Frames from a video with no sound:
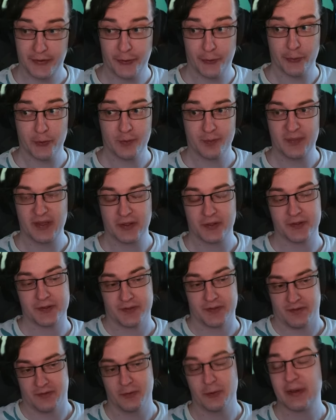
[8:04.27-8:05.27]
you,
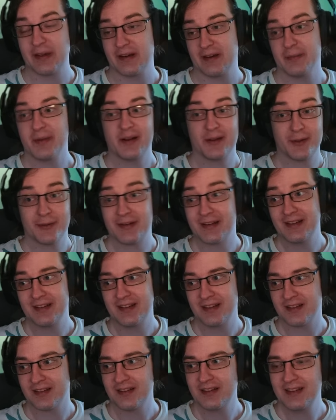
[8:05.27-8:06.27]
because you care about your
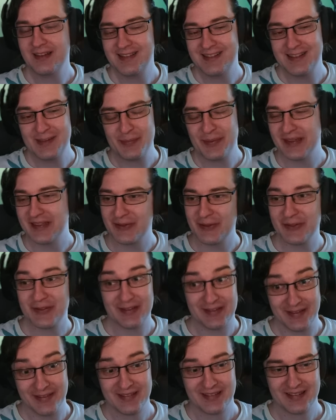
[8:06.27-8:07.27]
healing, DPS
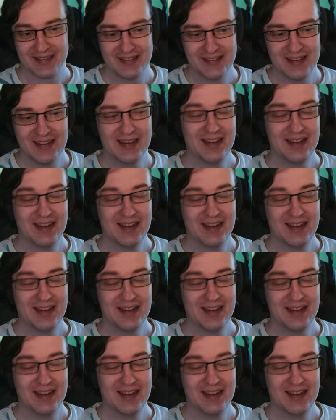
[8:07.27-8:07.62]
usually don't,